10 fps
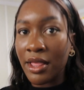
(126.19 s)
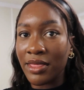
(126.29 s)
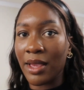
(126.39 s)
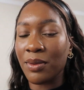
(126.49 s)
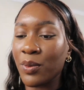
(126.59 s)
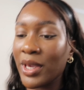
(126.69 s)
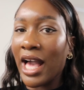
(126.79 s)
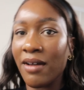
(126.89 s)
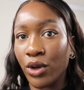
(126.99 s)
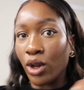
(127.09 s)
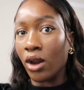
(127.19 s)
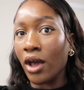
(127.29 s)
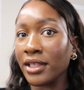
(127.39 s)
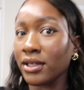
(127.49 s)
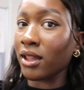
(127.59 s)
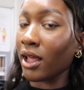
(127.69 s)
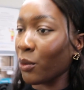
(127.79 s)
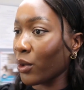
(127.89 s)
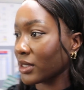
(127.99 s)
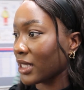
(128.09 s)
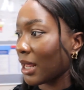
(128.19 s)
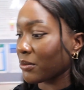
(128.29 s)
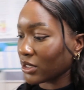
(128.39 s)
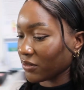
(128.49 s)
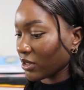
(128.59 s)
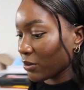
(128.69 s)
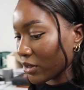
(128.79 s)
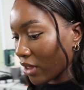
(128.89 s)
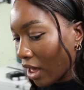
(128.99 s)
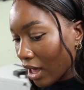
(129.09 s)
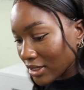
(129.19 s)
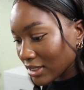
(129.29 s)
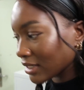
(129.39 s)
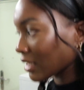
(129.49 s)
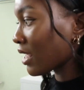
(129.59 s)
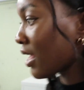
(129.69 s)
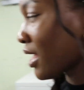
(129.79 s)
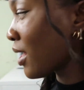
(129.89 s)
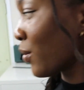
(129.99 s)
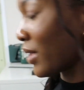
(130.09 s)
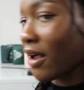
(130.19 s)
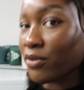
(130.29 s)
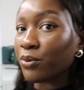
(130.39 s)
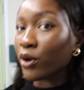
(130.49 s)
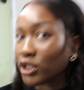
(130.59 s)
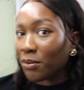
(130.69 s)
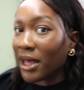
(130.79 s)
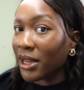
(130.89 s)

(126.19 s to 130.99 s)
Then we have the client works collaboratively with us. We have the project